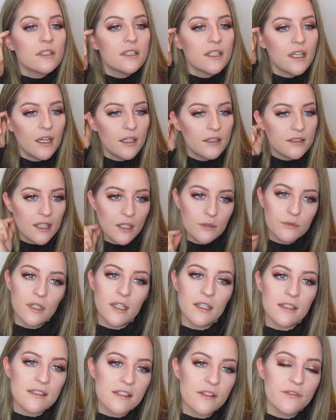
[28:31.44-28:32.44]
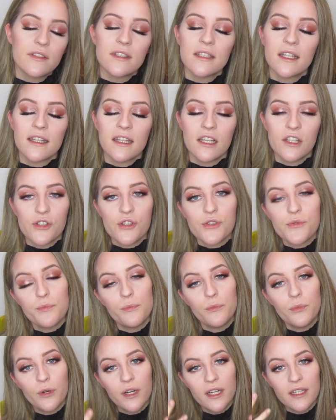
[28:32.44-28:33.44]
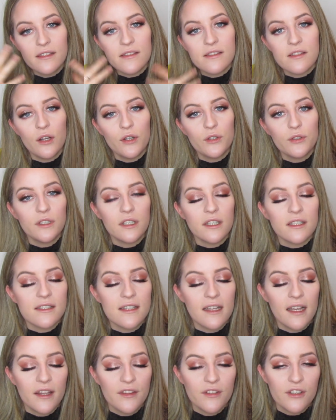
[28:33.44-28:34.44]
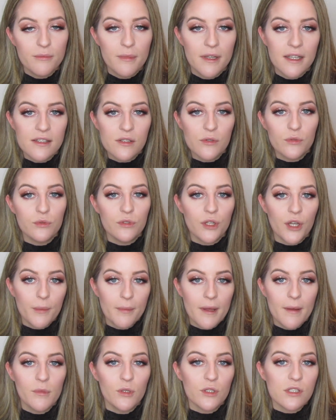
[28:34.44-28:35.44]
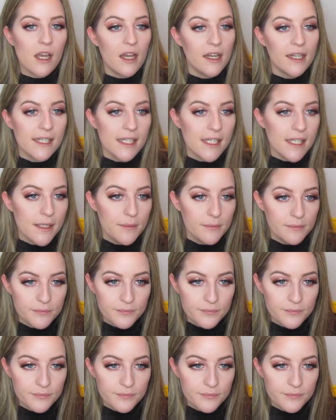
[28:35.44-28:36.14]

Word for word: Yeah, that works. I feel like that just brings the whole look together and makes it all look a bit more tidy.